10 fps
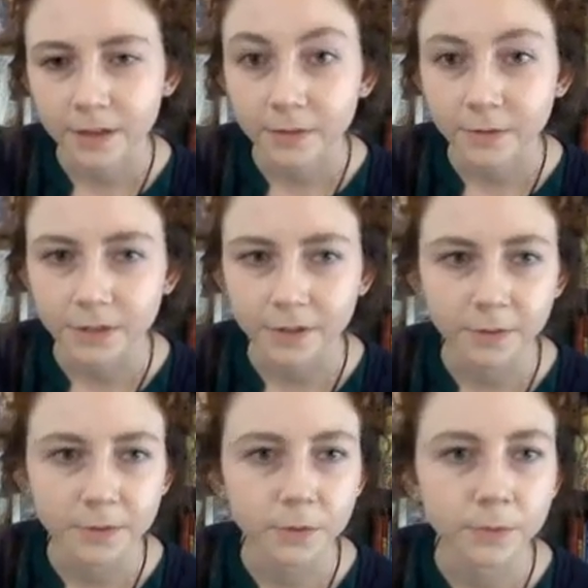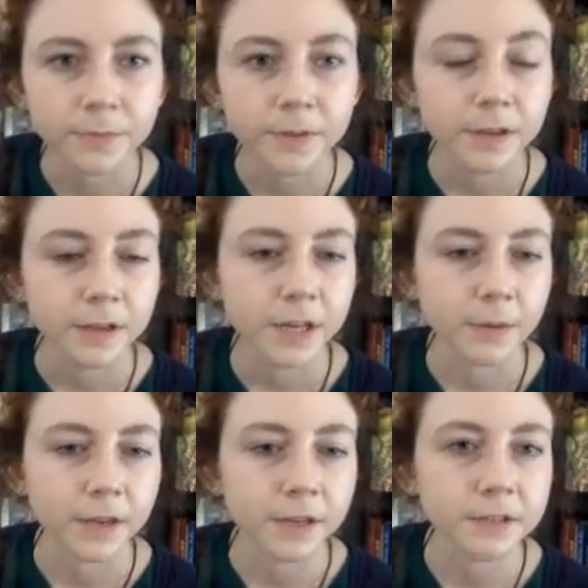which I thought was cool.
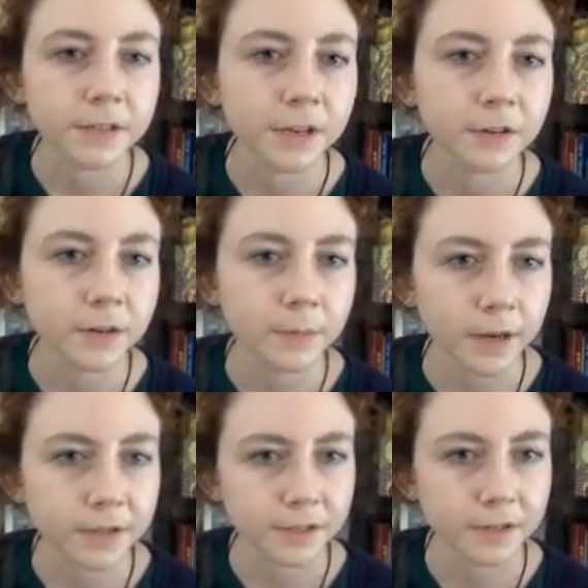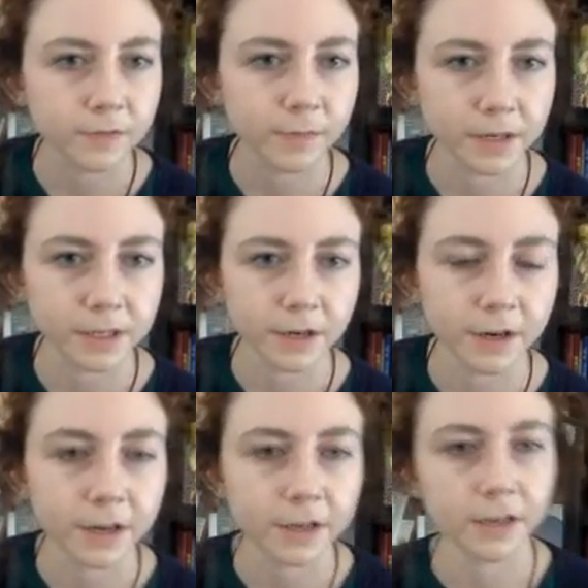Anyway, it's a gram-positive
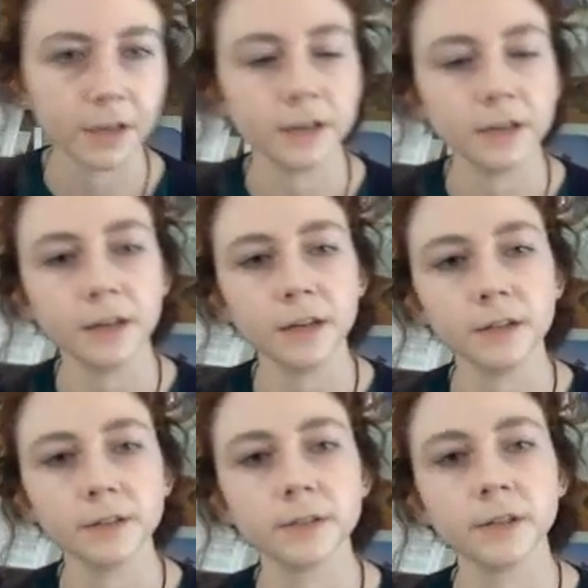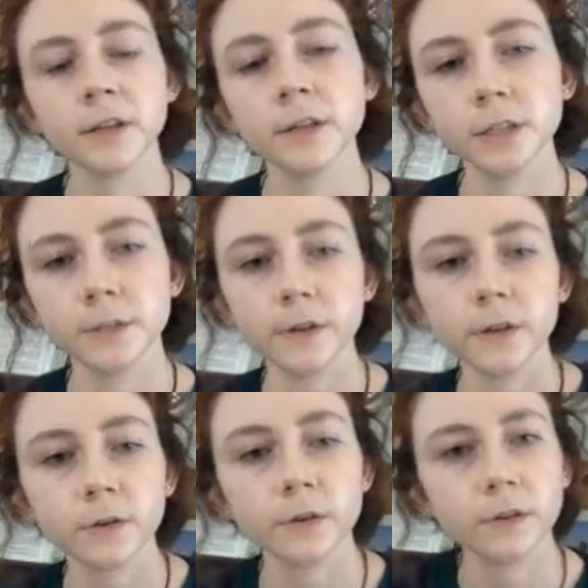bacteria, and it is
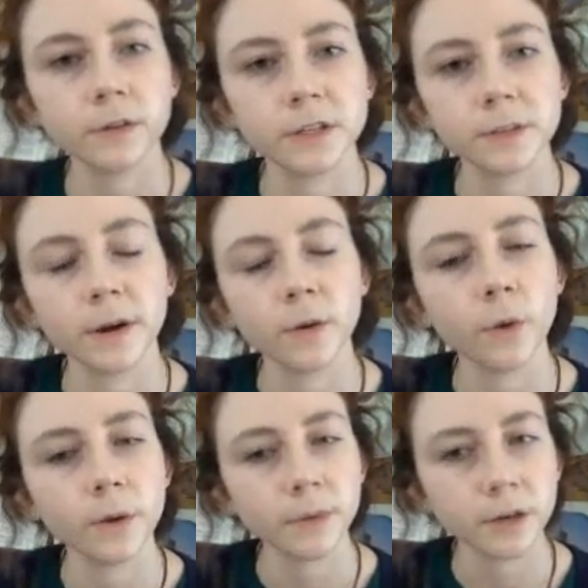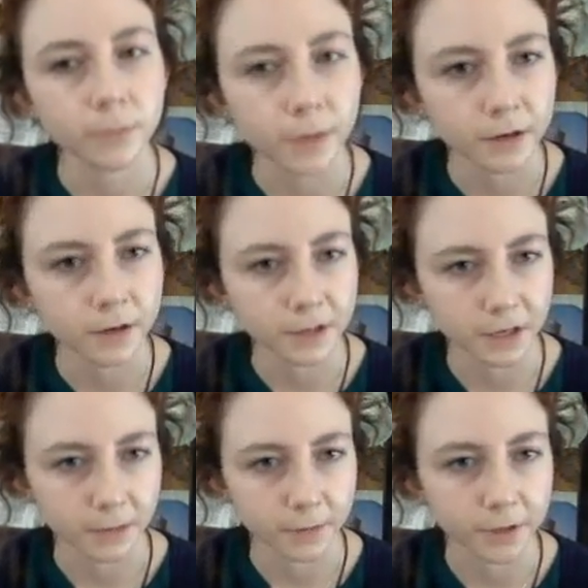spherical. It's about 1 micrometer in
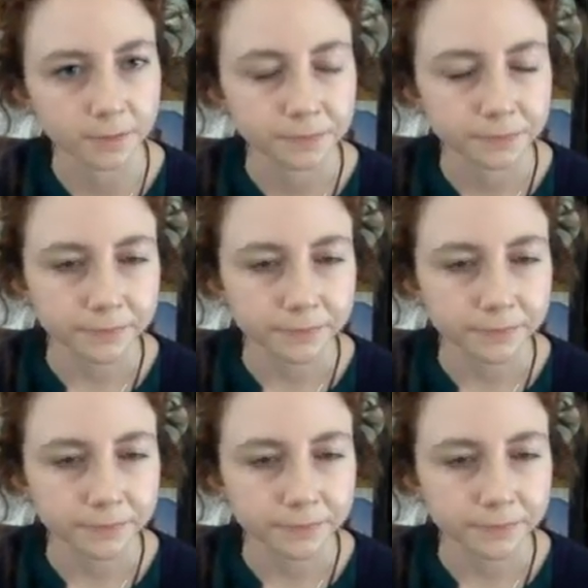diameter,